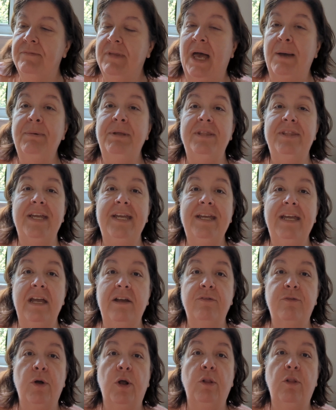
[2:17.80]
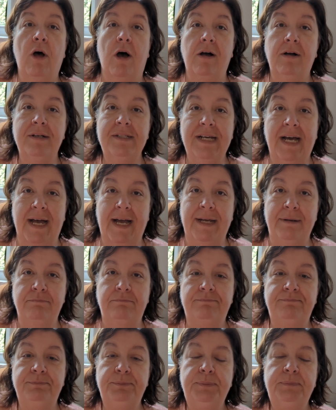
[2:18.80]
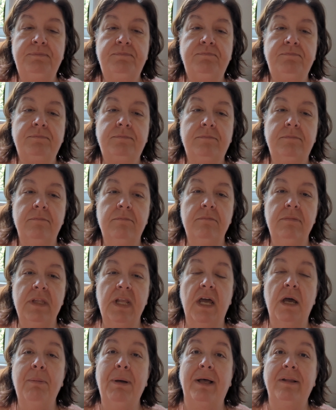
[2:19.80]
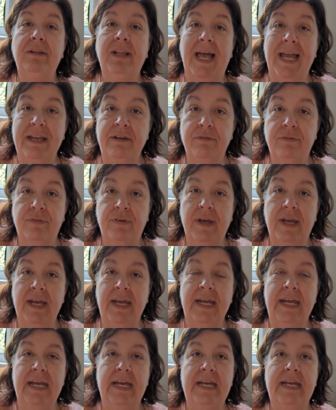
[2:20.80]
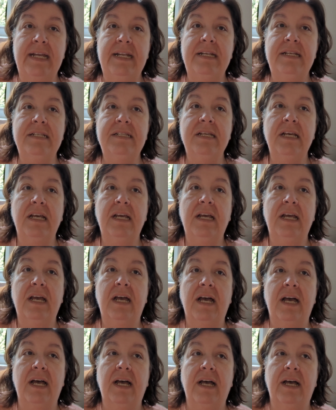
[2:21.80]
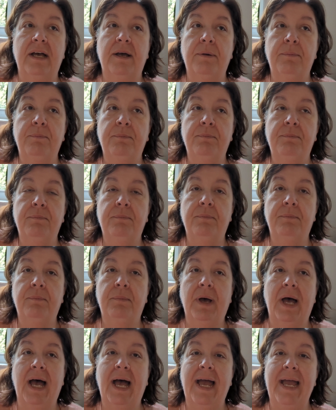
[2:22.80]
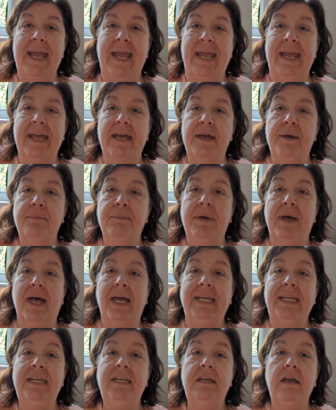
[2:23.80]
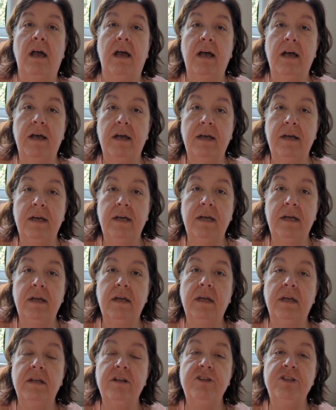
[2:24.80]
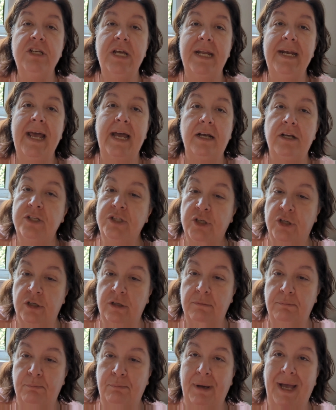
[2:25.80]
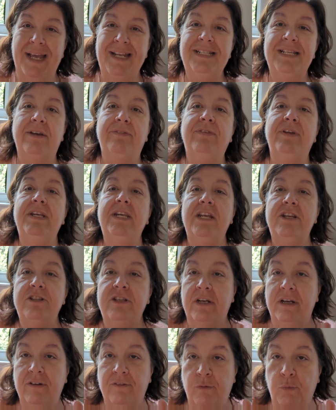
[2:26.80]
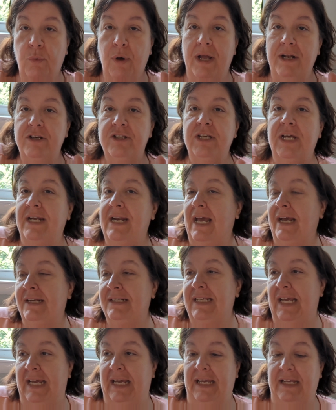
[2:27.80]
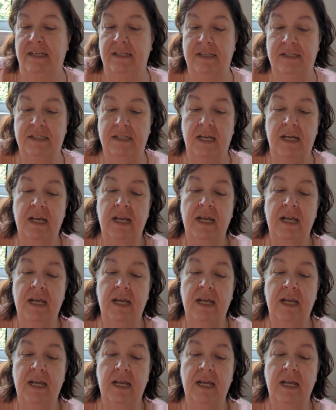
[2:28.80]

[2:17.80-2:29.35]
I've been thinking for a long time about life, and I am a young Gen Xer by definition of what Gen X is.